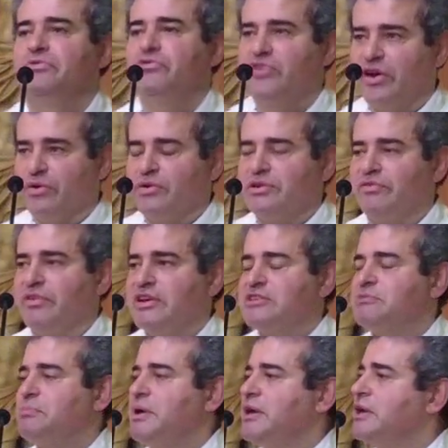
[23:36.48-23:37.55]
figuratively
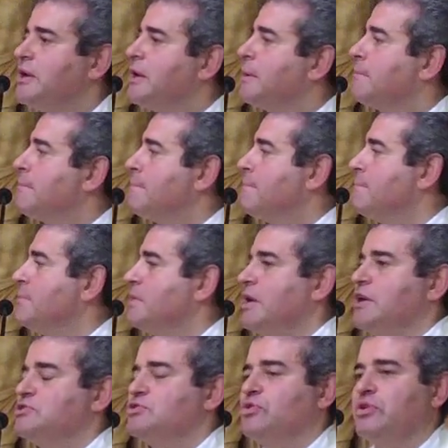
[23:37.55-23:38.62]
speaking?
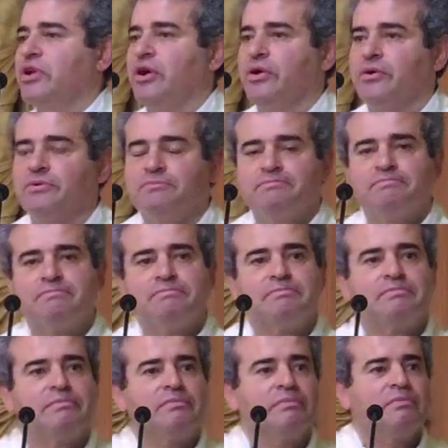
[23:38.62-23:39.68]
Yes or no?
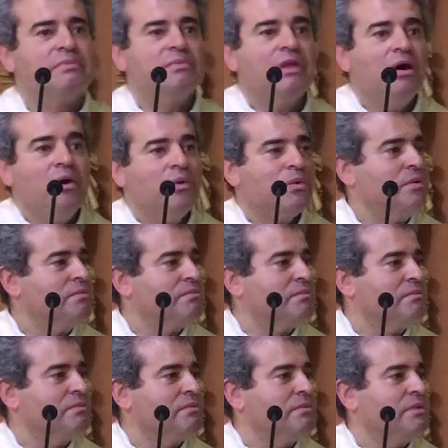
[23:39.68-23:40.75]

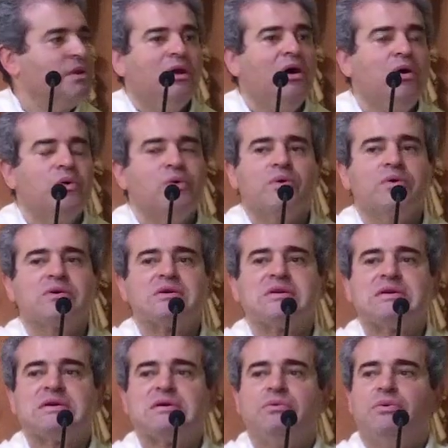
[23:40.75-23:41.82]
No. No.
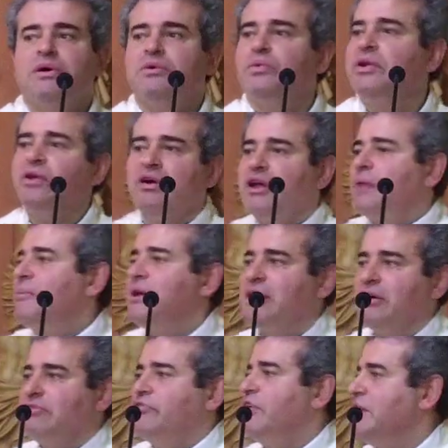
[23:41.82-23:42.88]
We're not going to be
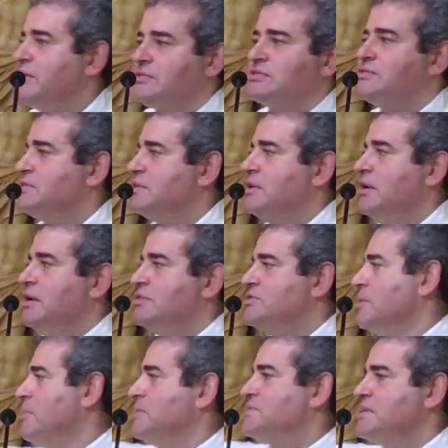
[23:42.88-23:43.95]
convinced.
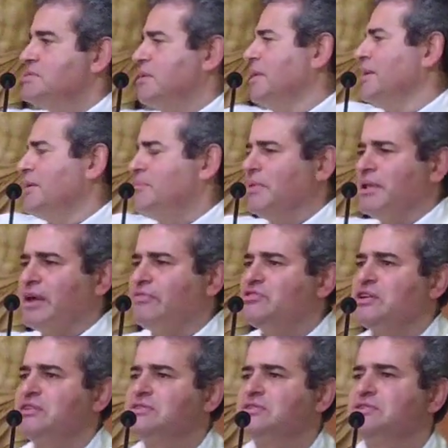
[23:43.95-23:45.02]
Someone says, oh, I don't believe
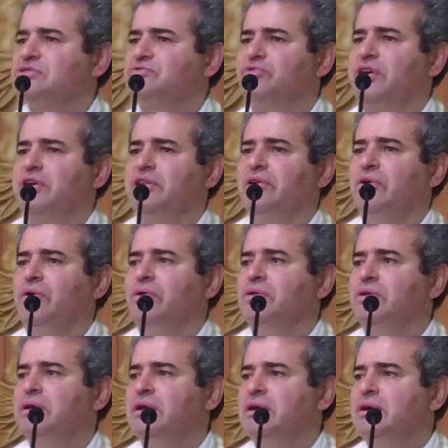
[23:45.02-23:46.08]
Jesus is real at
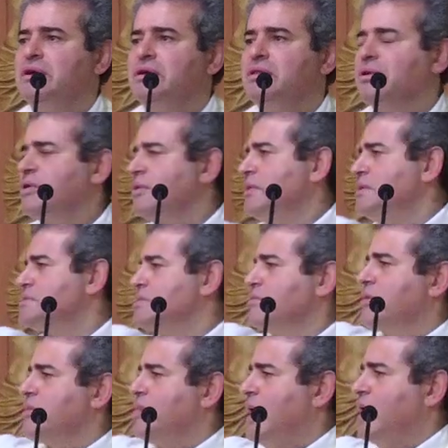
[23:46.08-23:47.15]
all. Look at this,
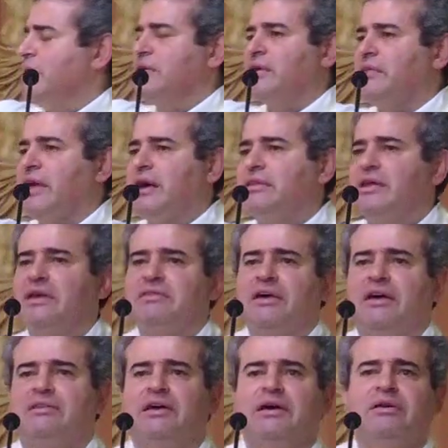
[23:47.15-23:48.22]
look at that, look at that,
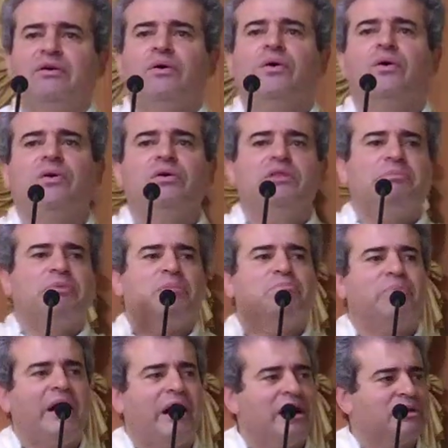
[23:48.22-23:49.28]
that. All the
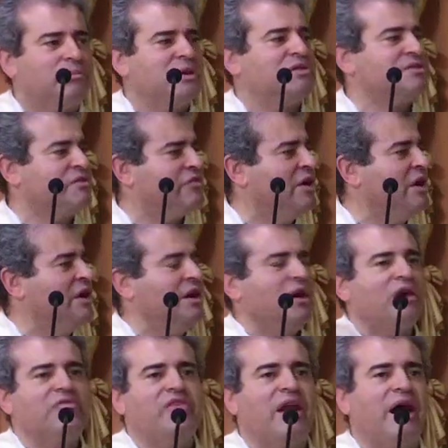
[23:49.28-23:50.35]
bombardment
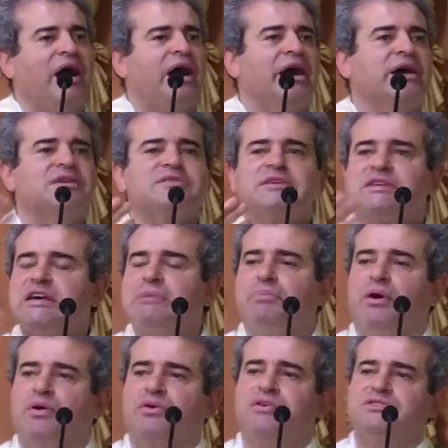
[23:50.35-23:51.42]
of lies and
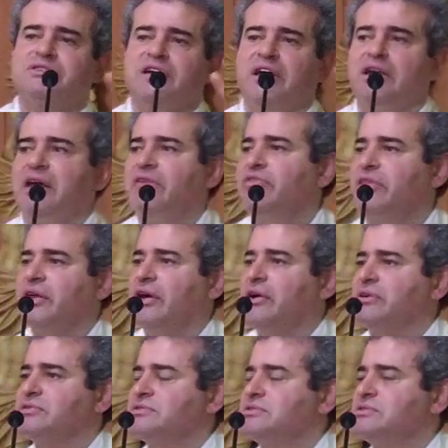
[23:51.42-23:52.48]
hypocrisy and everything
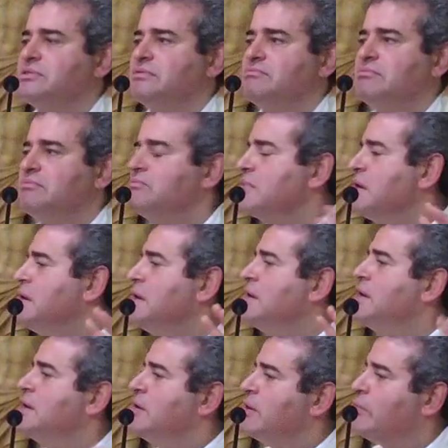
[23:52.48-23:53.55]
else.
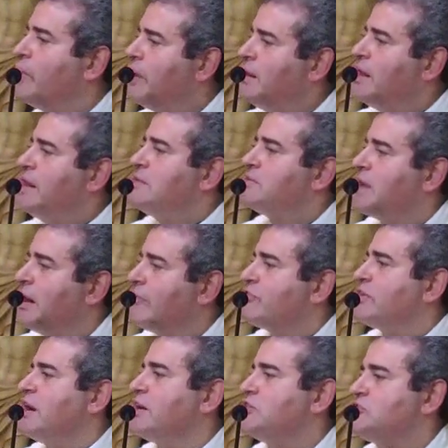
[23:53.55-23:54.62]
We need to
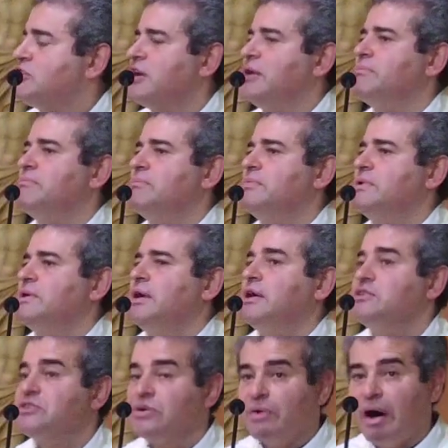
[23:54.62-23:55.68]
have touched him.
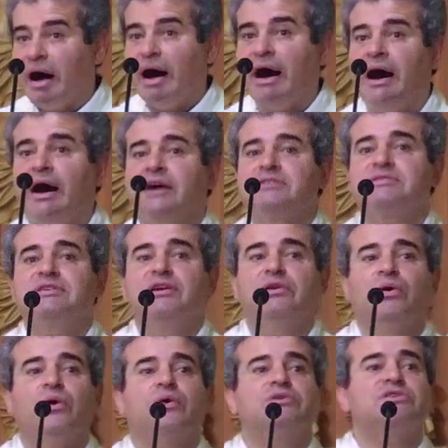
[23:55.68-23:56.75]
And so ask the
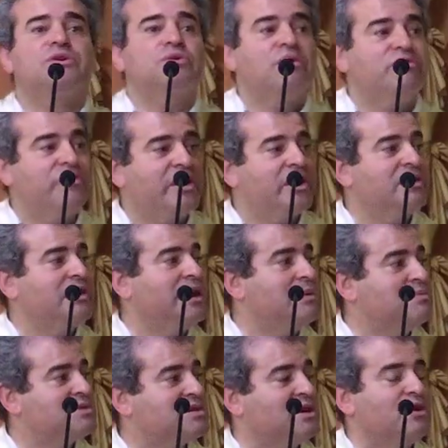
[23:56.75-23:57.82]
Lord to reveal
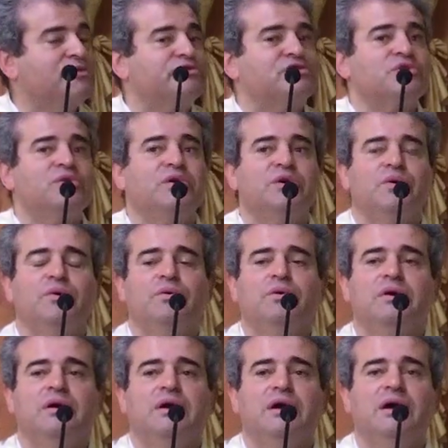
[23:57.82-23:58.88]
himself to you.
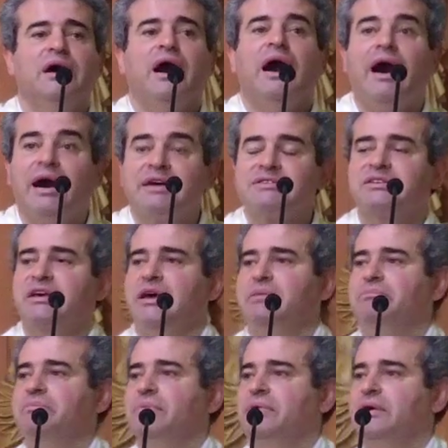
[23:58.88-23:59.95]
Ask him
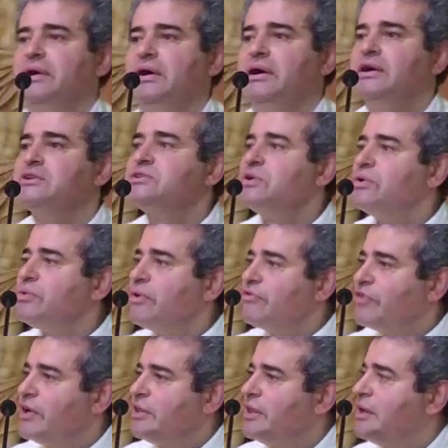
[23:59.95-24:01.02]
to reveal